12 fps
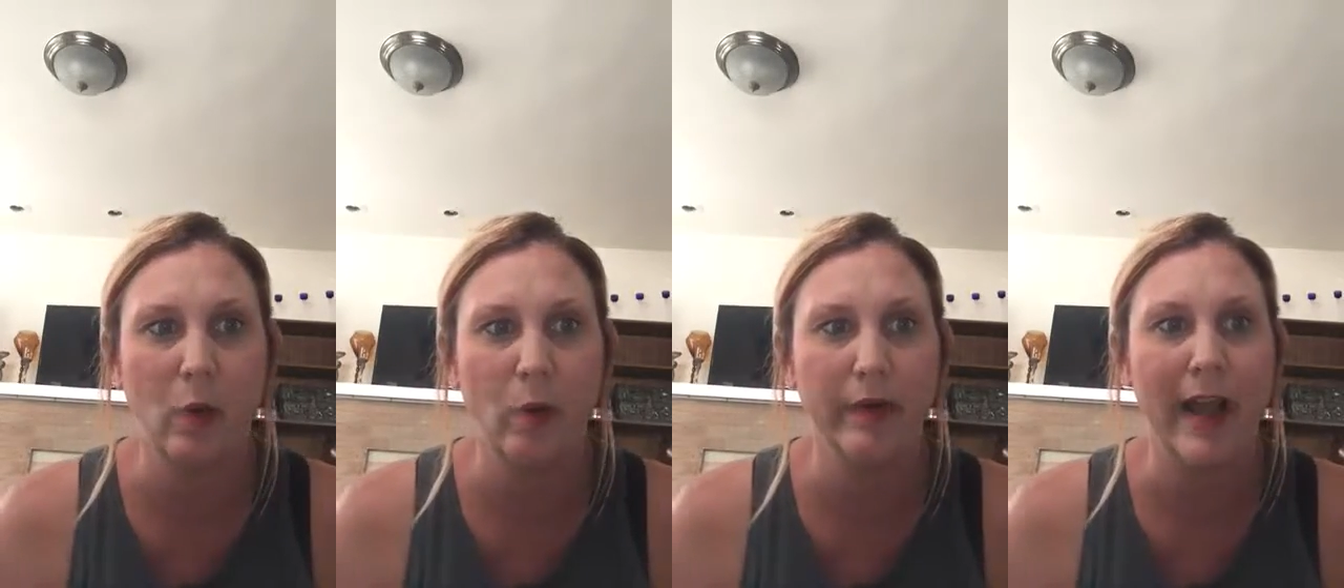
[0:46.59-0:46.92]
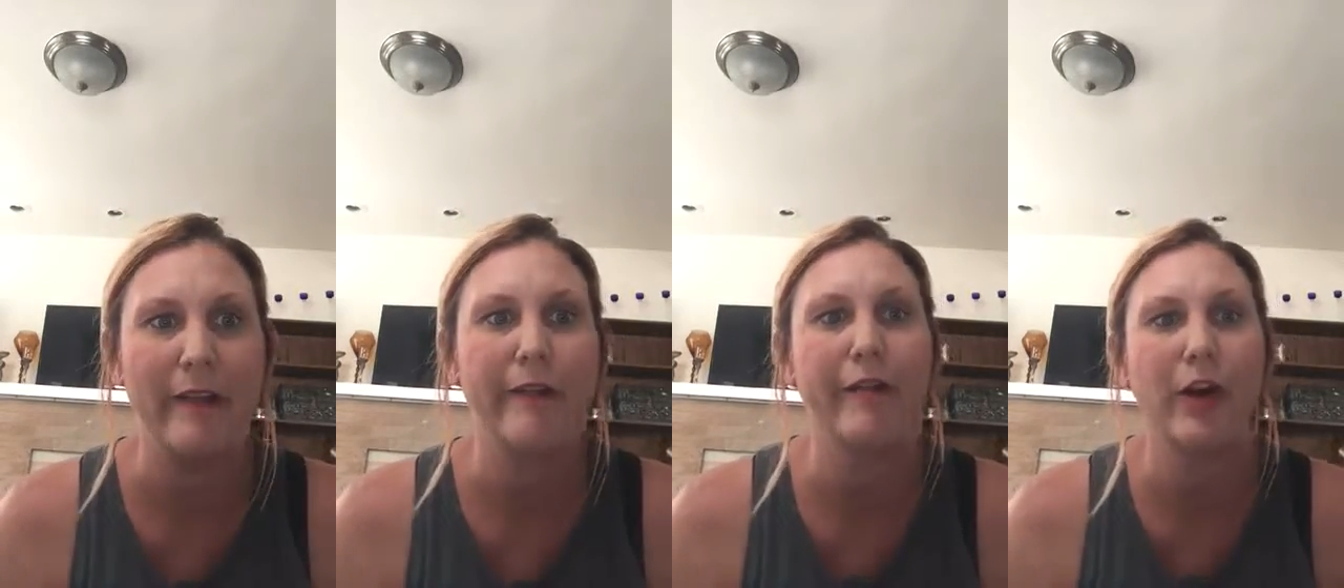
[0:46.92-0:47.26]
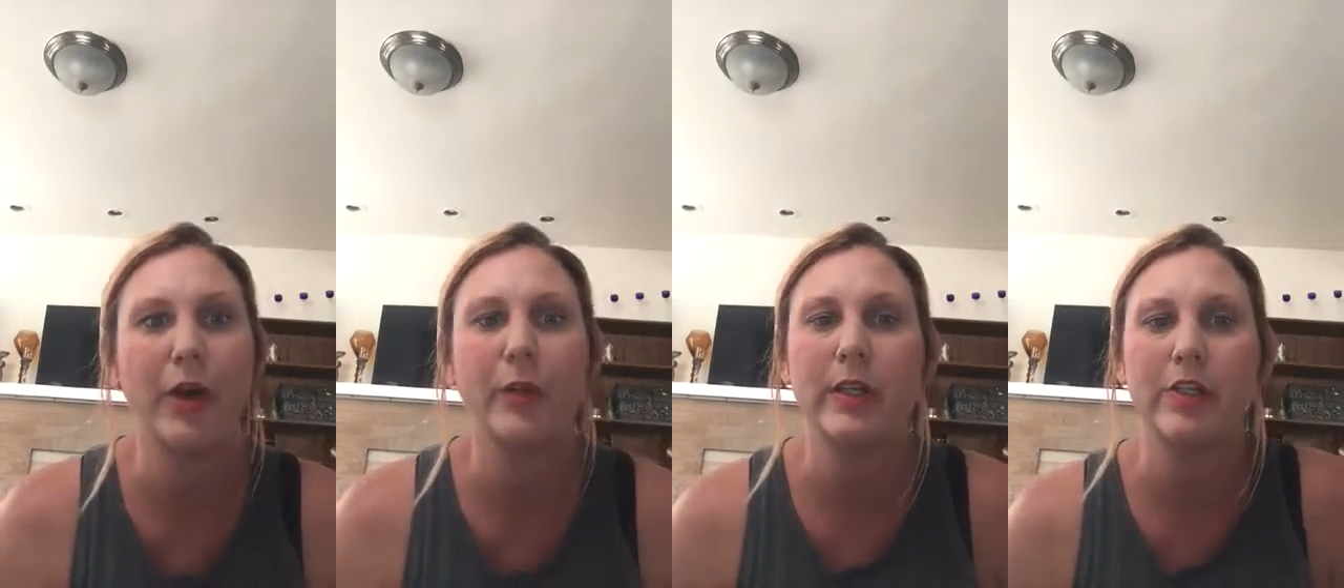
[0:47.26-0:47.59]
would have
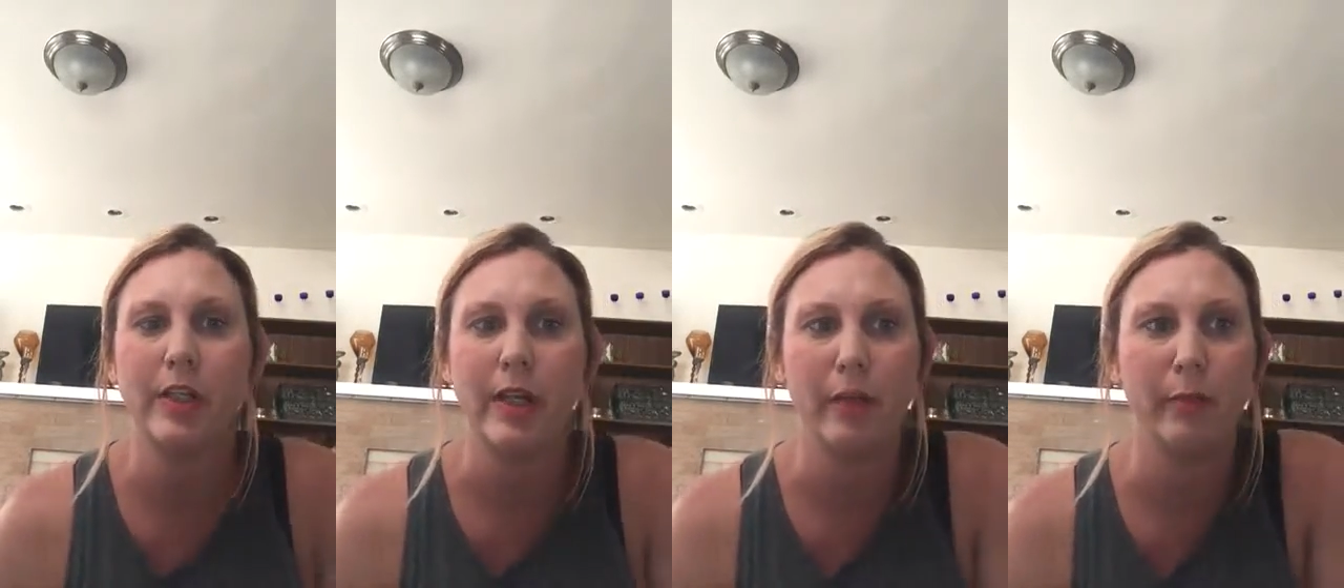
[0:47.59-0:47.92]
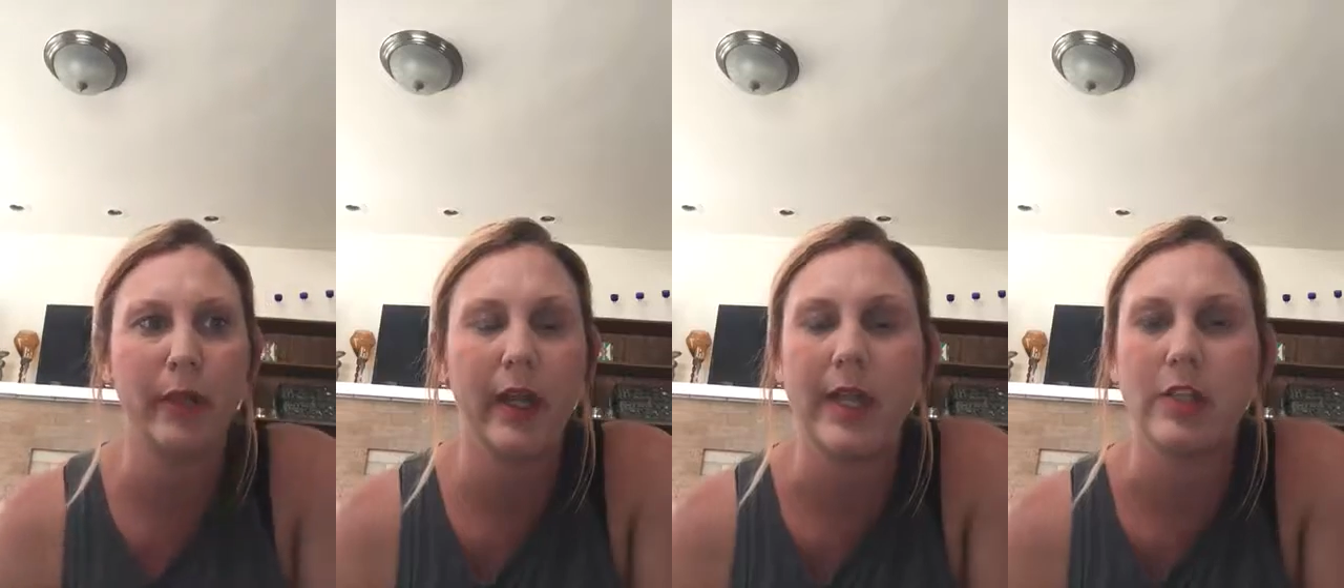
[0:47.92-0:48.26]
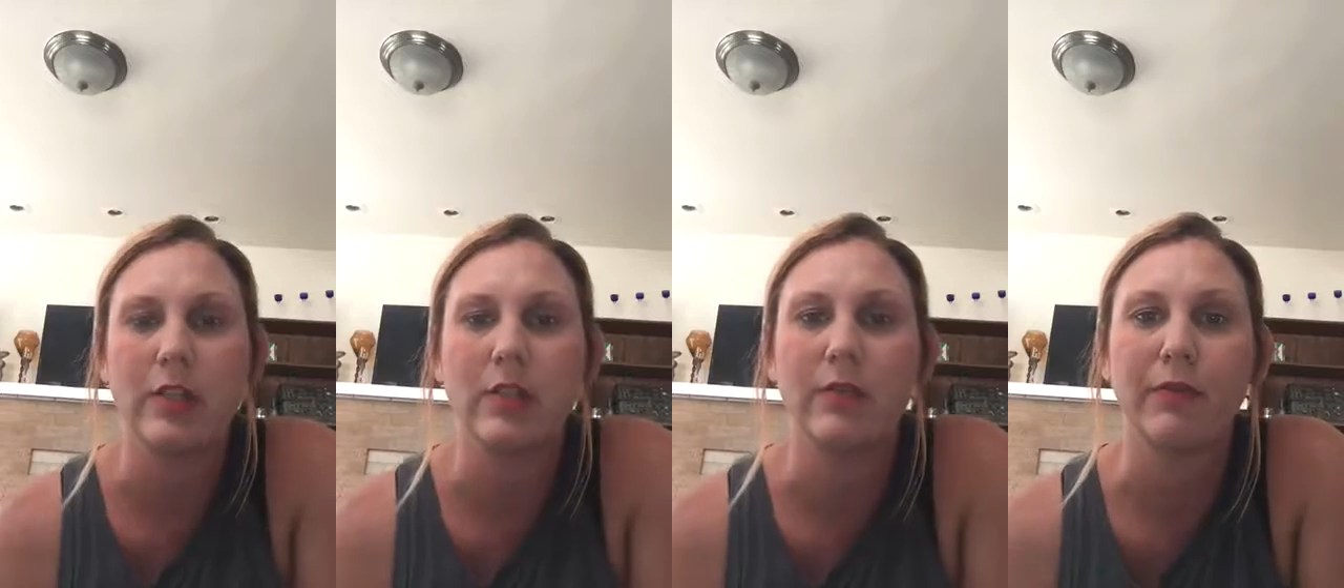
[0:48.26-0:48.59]
far-reaching
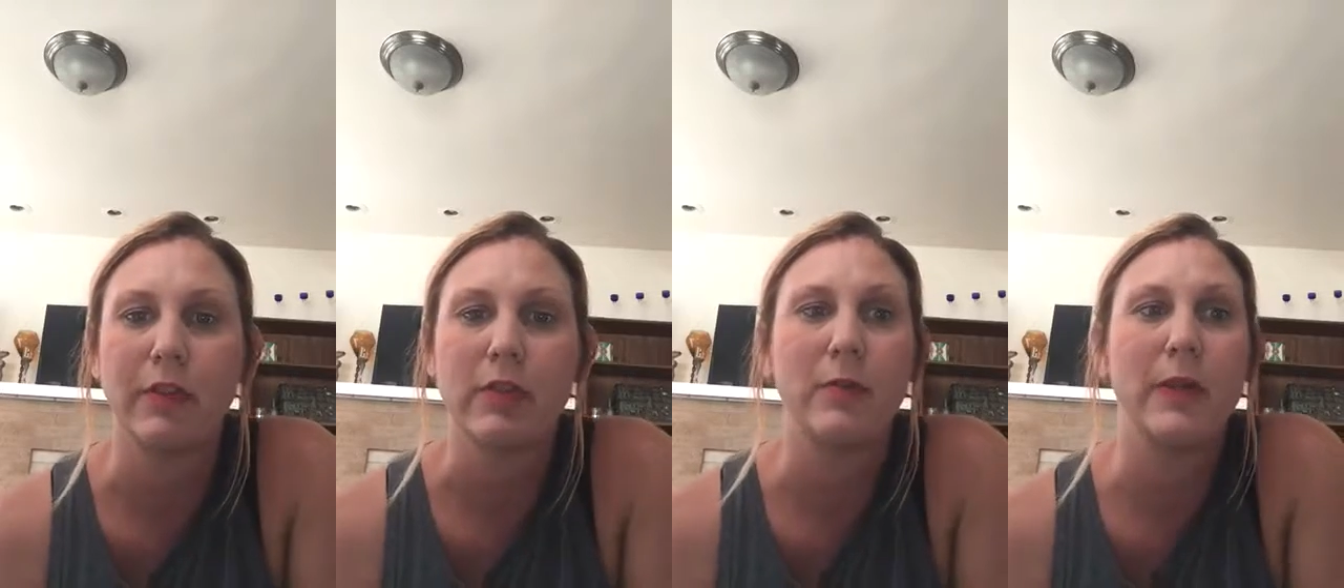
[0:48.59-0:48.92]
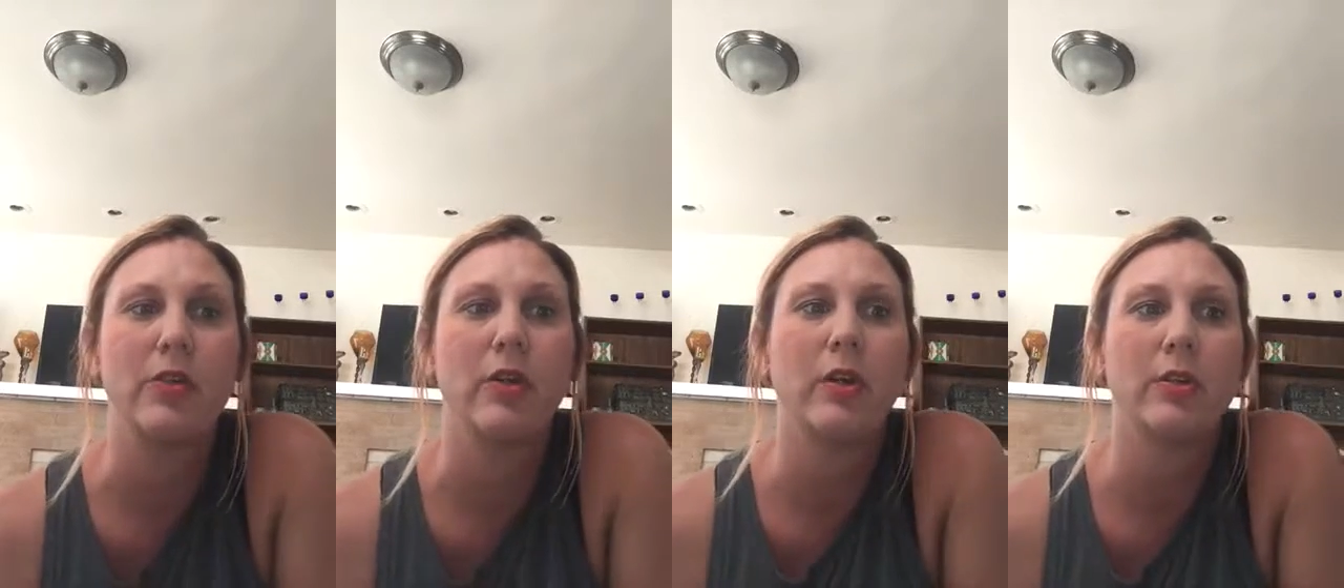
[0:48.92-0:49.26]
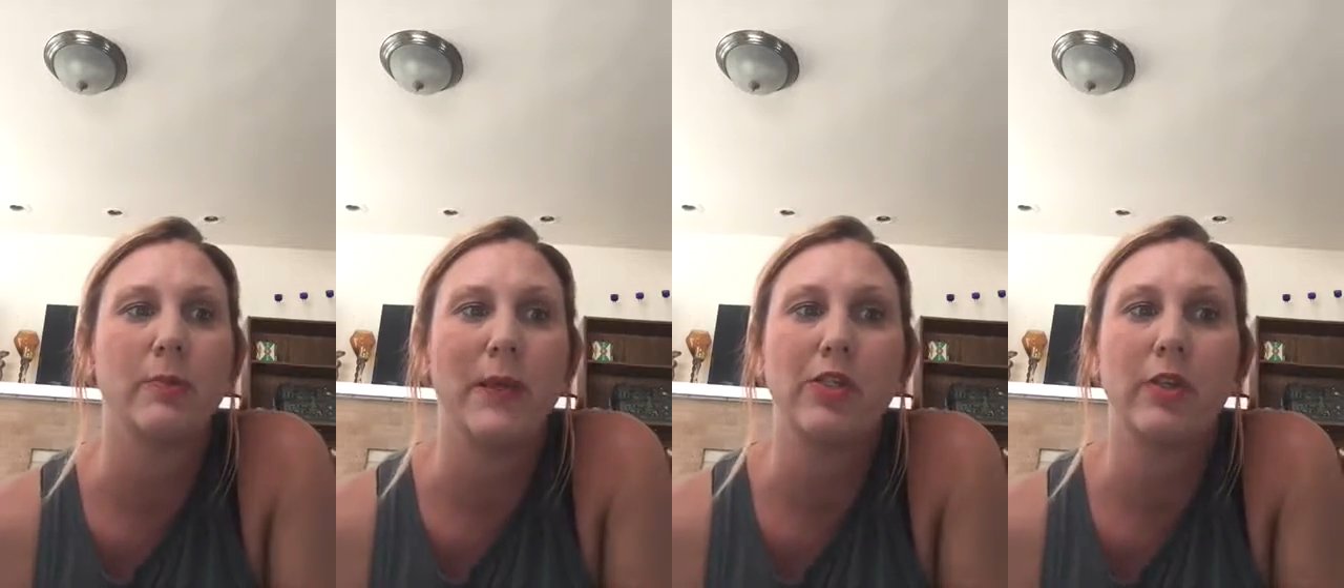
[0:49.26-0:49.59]
implications for the
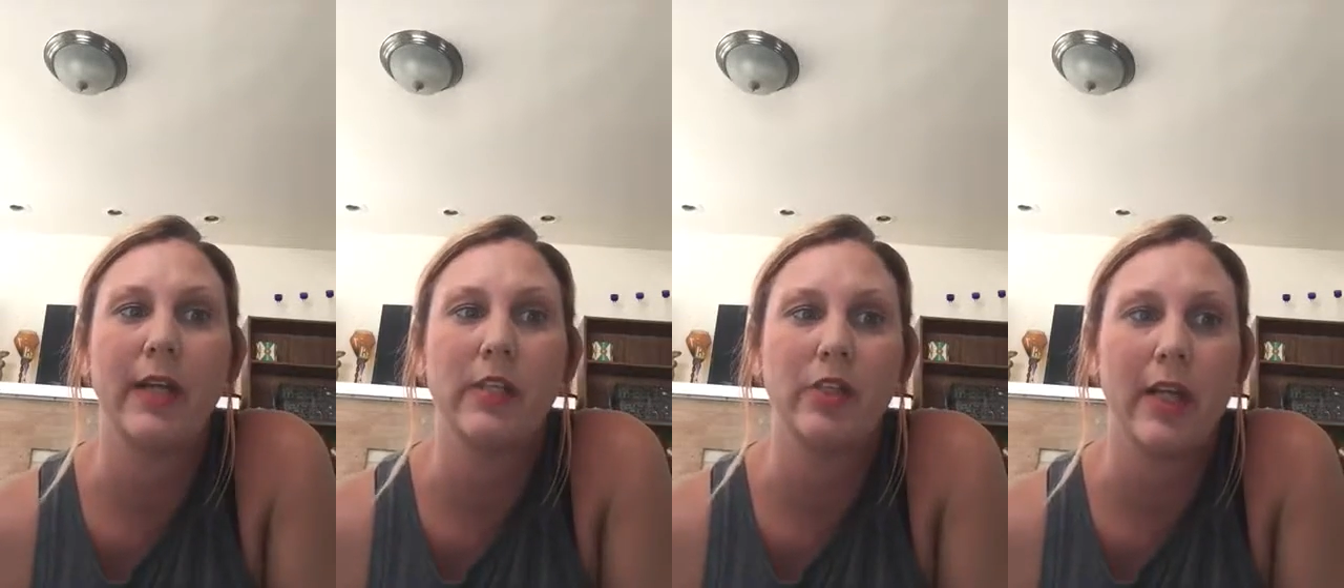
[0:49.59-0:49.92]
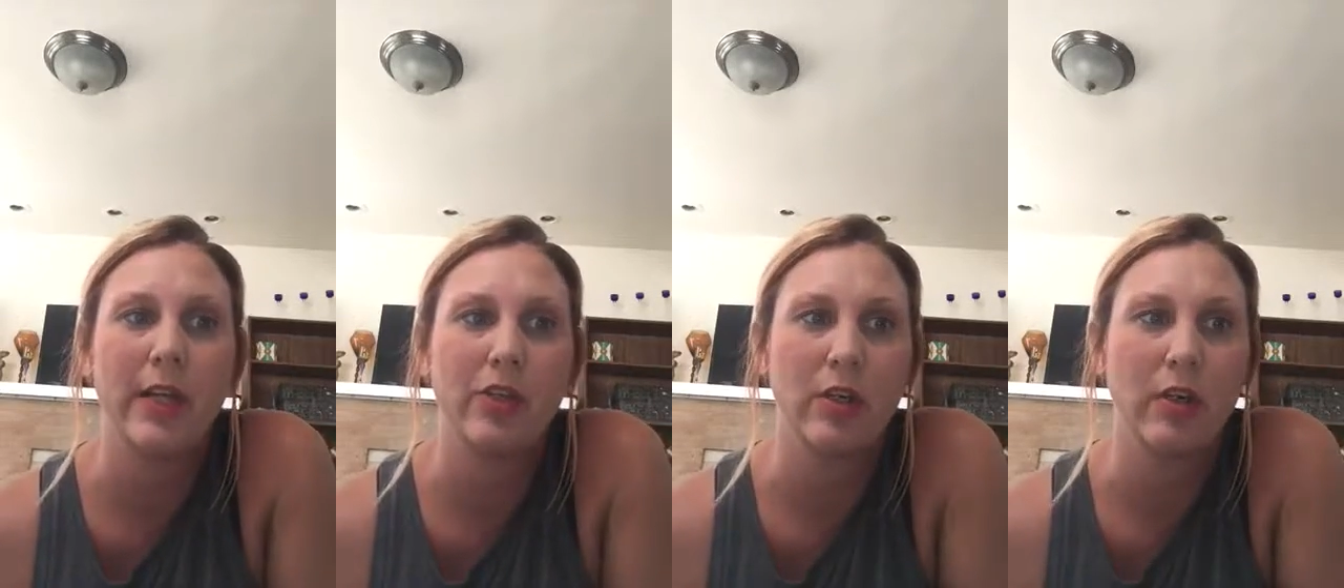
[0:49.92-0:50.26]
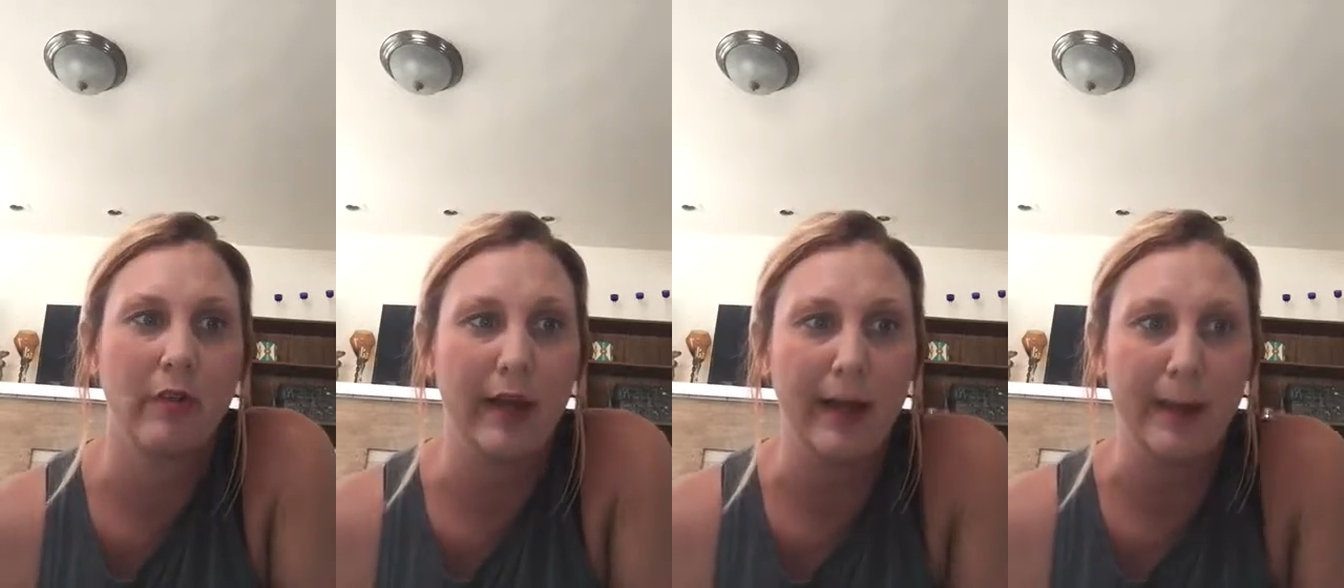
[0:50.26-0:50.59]
special education
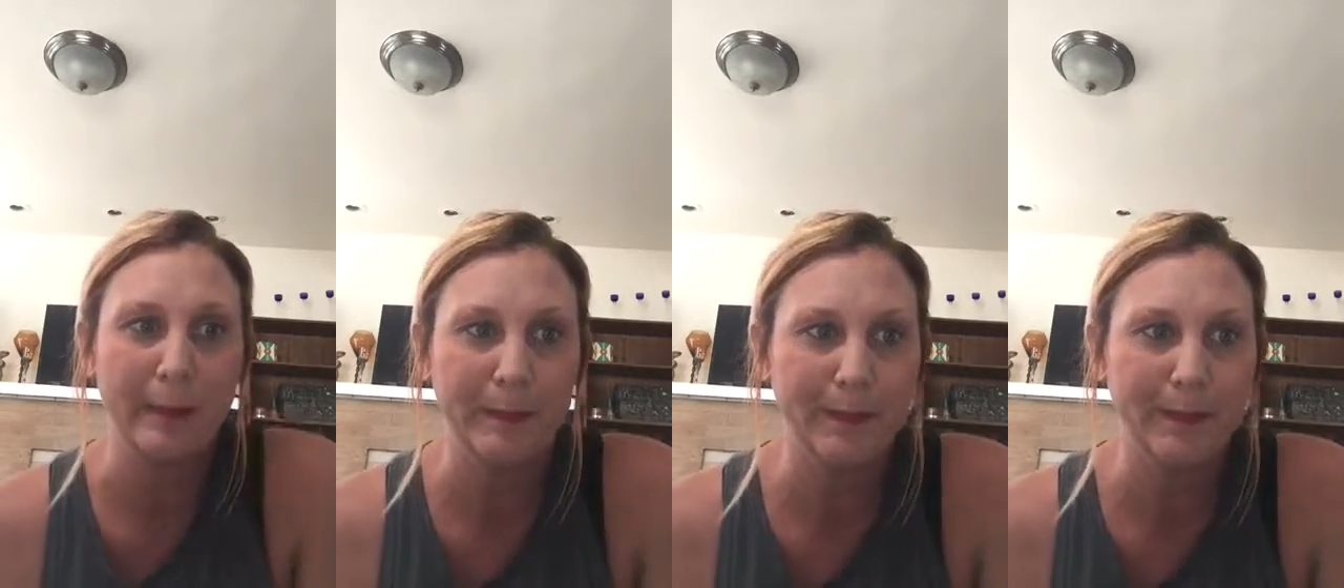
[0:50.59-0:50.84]
arena.